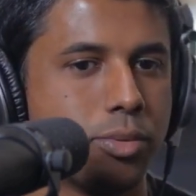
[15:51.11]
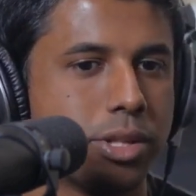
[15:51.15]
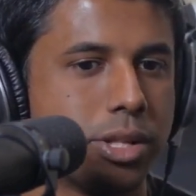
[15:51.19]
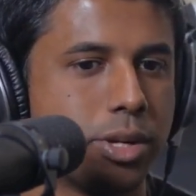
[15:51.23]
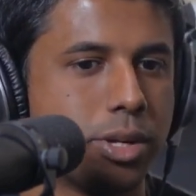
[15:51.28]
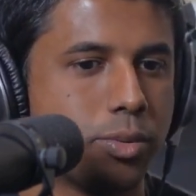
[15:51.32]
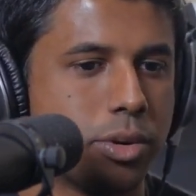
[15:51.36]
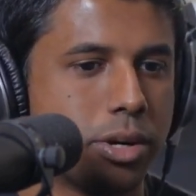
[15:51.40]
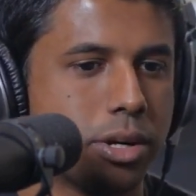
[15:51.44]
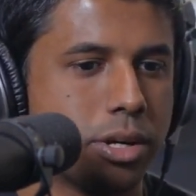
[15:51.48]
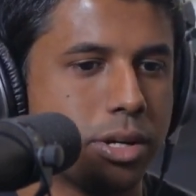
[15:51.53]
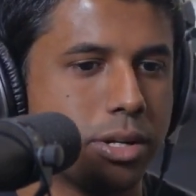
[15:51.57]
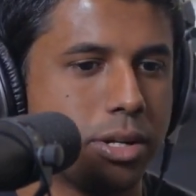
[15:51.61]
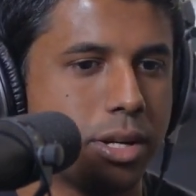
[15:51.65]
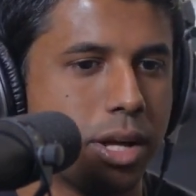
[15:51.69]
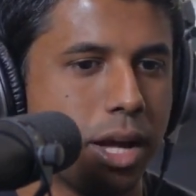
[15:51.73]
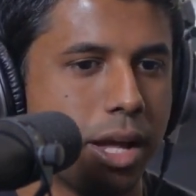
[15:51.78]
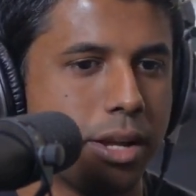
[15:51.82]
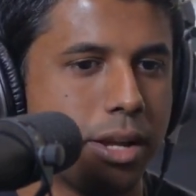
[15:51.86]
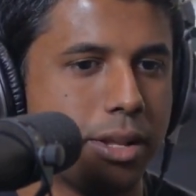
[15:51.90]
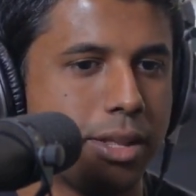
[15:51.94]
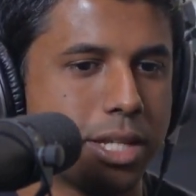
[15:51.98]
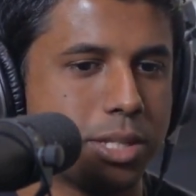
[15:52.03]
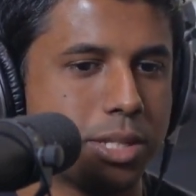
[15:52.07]
And that's because
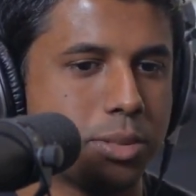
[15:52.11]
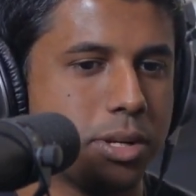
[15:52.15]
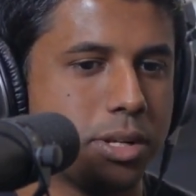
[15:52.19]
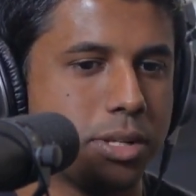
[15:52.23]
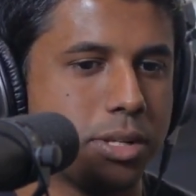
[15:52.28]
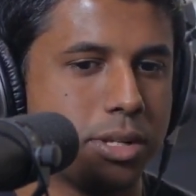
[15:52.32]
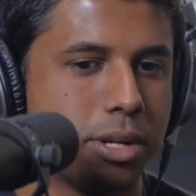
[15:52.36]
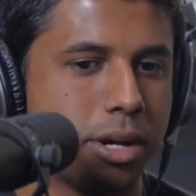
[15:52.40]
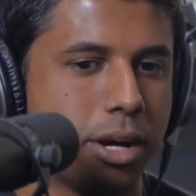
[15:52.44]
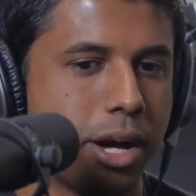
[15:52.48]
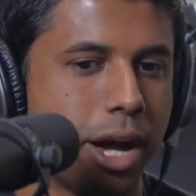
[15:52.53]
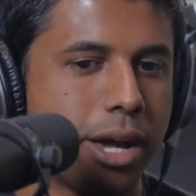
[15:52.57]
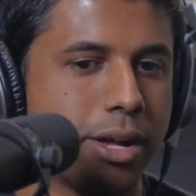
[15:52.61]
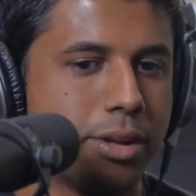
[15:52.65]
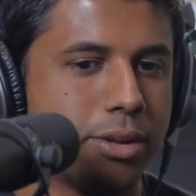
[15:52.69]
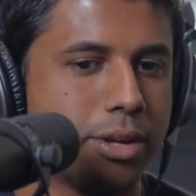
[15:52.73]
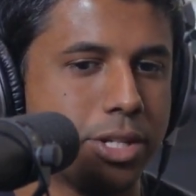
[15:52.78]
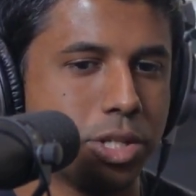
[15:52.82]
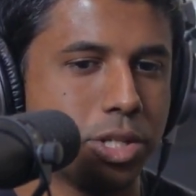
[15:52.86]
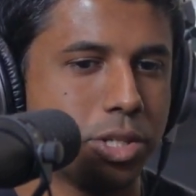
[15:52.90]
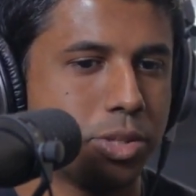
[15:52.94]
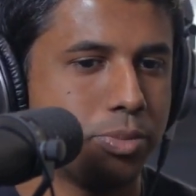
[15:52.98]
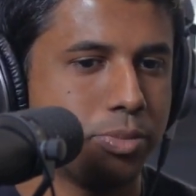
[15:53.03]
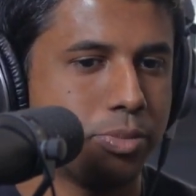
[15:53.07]
I just made the
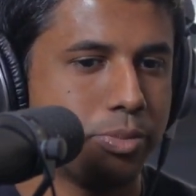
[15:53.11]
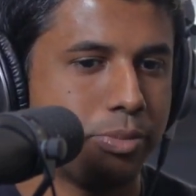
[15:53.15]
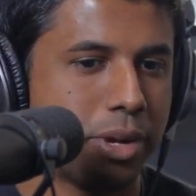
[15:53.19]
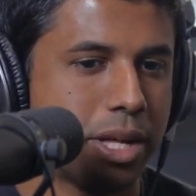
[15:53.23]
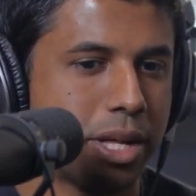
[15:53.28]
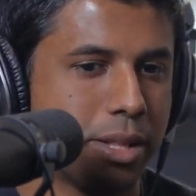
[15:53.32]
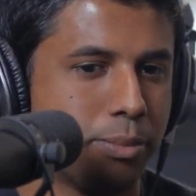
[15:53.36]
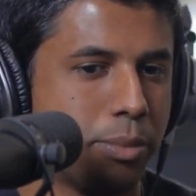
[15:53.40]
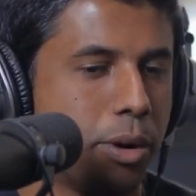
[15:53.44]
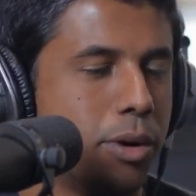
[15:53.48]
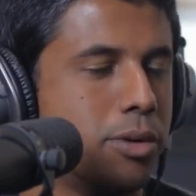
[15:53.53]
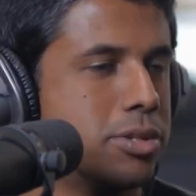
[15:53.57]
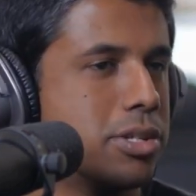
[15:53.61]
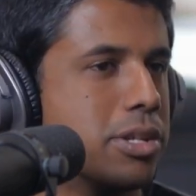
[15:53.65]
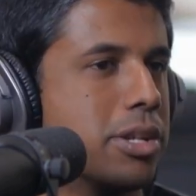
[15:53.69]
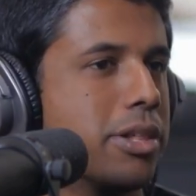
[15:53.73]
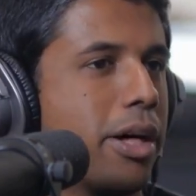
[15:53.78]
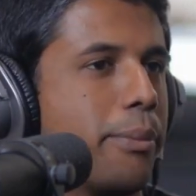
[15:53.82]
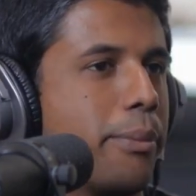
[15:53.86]
post a lot better.